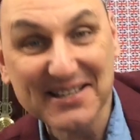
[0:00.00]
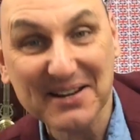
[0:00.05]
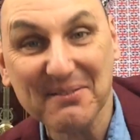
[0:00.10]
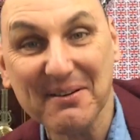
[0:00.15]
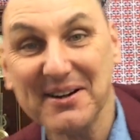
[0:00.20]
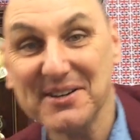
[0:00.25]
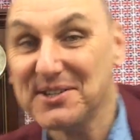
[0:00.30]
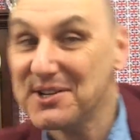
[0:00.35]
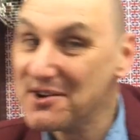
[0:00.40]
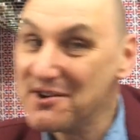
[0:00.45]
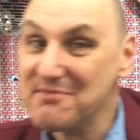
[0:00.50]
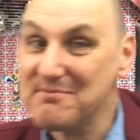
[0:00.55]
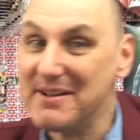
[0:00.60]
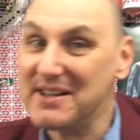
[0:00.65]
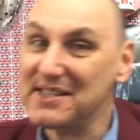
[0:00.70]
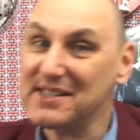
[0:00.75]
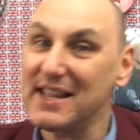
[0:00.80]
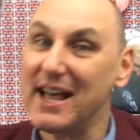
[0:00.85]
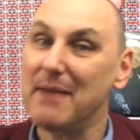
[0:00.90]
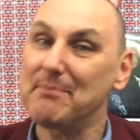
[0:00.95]
so I do
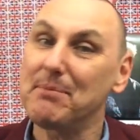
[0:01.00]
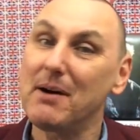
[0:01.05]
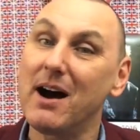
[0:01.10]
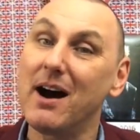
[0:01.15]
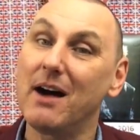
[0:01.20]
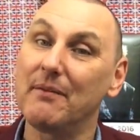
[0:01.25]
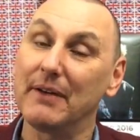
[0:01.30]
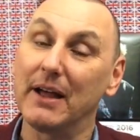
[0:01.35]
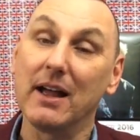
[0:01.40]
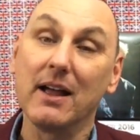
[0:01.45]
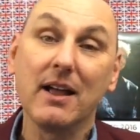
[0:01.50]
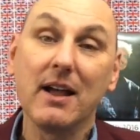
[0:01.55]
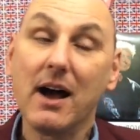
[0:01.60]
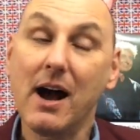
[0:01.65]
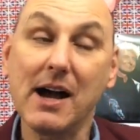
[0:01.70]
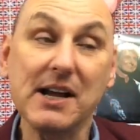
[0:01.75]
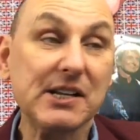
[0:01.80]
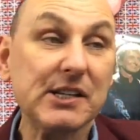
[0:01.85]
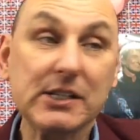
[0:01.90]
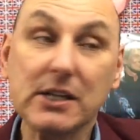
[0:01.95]
miss that part of it.
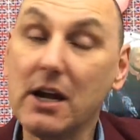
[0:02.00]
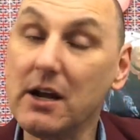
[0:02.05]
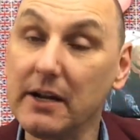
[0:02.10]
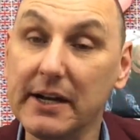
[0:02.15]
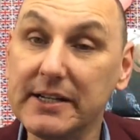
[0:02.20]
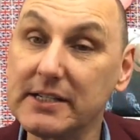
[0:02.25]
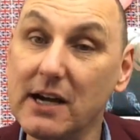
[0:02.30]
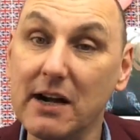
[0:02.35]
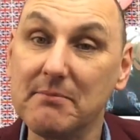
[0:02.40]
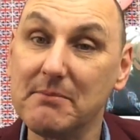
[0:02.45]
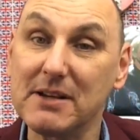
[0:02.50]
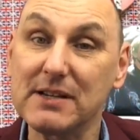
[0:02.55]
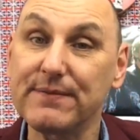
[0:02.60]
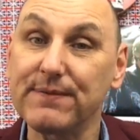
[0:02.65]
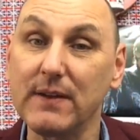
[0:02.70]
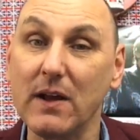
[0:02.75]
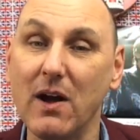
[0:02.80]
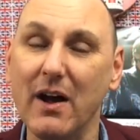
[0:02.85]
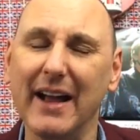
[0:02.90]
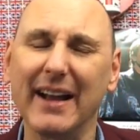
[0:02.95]
I certainly don't miss
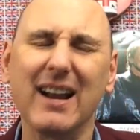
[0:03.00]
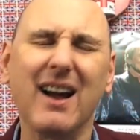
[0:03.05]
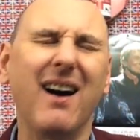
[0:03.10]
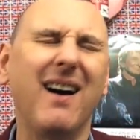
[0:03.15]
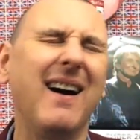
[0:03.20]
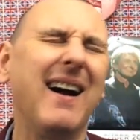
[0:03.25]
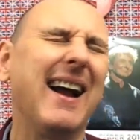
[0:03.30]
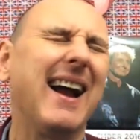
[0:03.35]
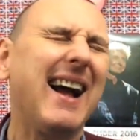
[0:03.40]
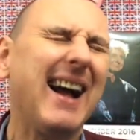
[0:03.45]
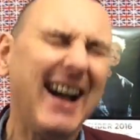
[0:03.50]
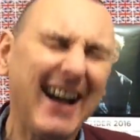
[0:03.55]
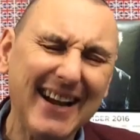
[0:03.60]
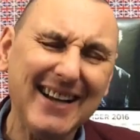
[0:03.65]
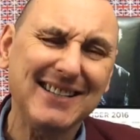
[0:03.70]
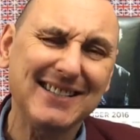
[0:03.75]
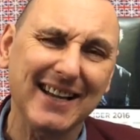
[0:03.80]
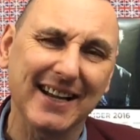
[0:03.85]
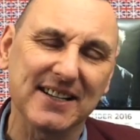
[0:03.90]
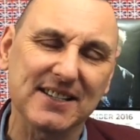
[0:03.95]
flying. I
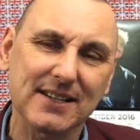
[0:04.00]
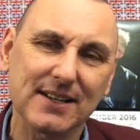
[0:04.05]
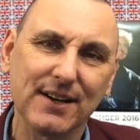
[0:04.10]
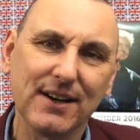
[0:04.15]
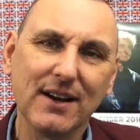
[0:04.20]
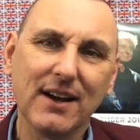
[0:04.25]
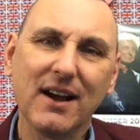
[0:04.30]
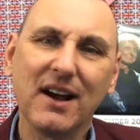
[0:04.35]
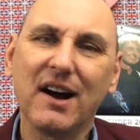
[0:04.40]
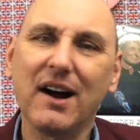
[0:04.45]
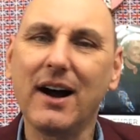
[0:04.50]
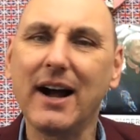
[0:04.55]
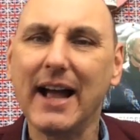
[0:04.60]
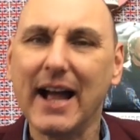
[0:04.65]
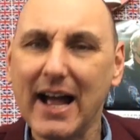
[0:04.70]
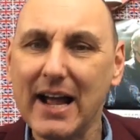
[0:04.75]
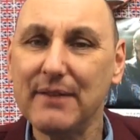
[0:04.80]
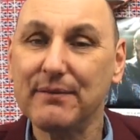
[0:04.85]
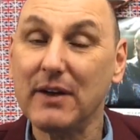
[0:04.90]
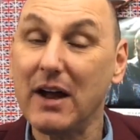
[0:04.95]
hate it. I
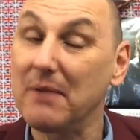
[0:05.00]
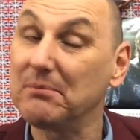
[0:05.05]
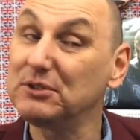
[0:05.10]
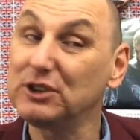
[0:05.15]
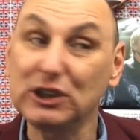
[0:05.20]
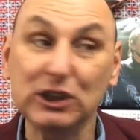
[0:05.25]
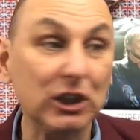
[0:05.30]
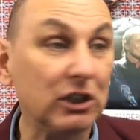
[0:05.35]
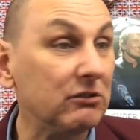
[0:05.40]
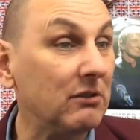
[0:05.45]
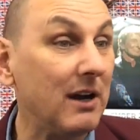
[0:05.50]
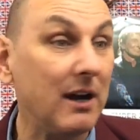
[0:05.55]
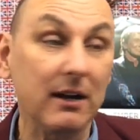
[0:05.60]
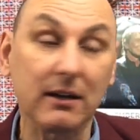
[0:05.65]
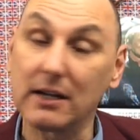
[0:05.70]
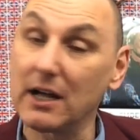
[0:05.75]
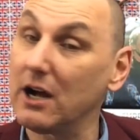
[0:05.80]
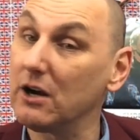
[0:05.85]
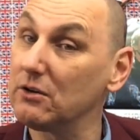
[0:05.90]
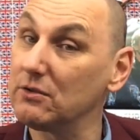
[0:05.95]
hate flying. I'm sure I'll
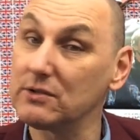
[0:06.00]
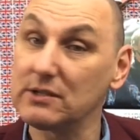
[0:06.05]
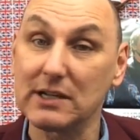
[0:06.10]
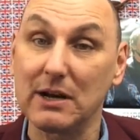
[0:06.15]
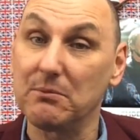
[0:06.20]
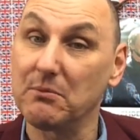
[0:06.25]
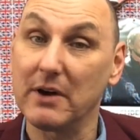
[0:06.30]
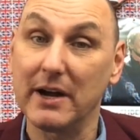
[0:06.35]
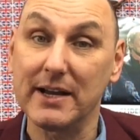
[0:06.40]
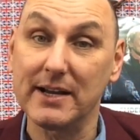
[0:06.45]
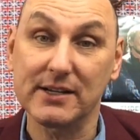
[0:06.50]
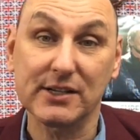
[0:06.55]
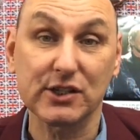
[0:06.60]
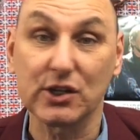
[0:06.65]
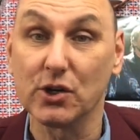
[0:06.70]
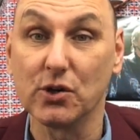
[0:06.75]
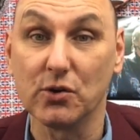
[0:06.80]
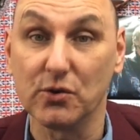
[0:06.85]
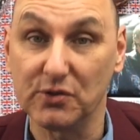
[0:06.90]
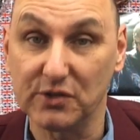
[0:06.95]
go somewhere
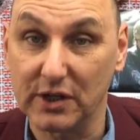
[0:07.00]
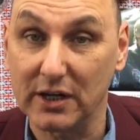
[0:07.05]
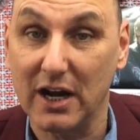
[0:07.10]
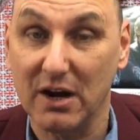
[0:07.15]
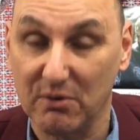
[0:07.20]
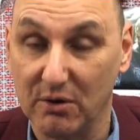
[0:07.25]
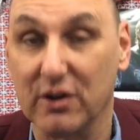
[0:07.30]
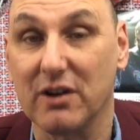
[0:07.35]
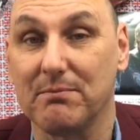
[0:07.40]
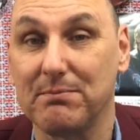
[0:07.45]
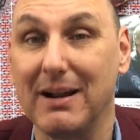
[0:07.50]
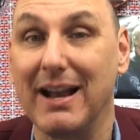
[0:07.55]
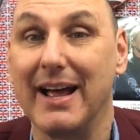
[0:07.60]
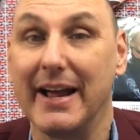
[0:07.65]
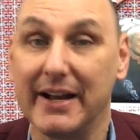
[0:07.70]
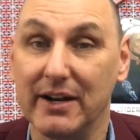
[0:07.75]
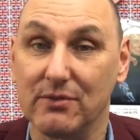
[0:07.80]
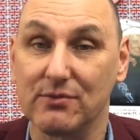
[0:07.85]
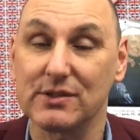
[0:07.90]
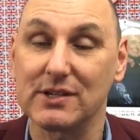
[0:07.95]
soon, you know, on a
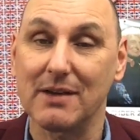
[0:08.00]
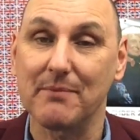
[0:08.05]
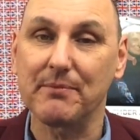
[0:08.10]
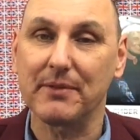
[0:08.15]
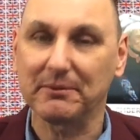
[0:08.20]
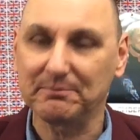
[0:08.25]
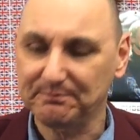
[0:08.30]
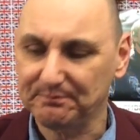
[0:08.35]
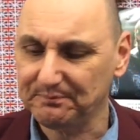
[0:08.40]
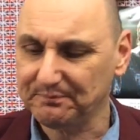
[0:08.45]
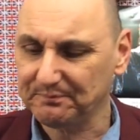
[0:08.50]
plane or something.